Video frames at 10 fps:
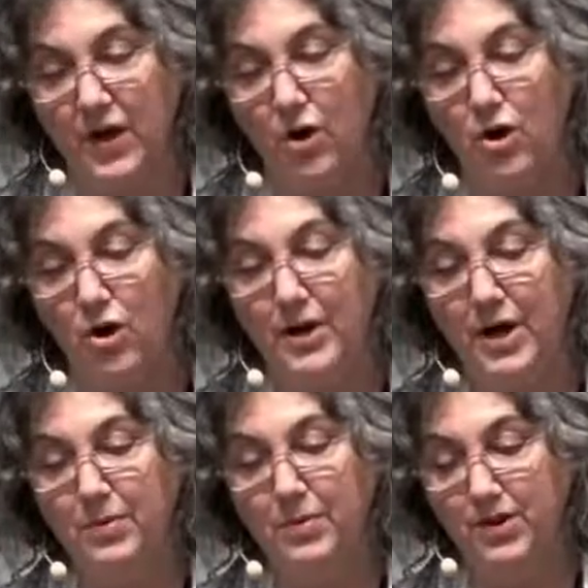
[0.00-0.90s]
All bear
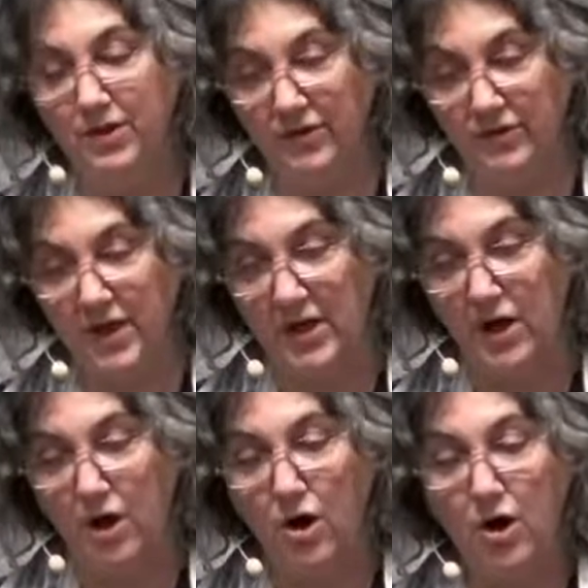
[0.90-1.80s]
burdens.
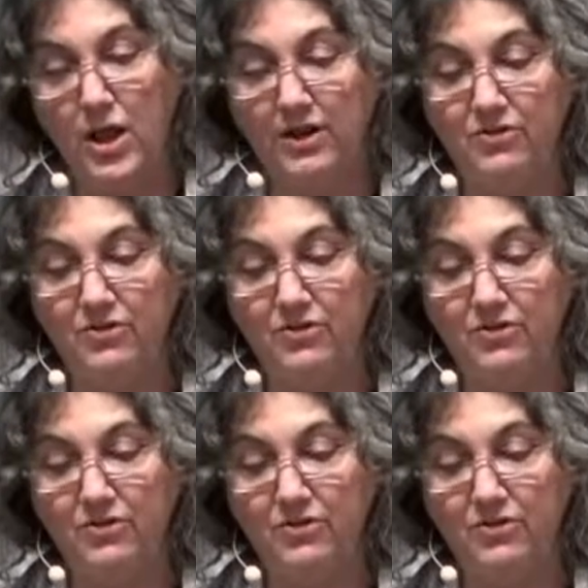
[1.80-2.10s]
All have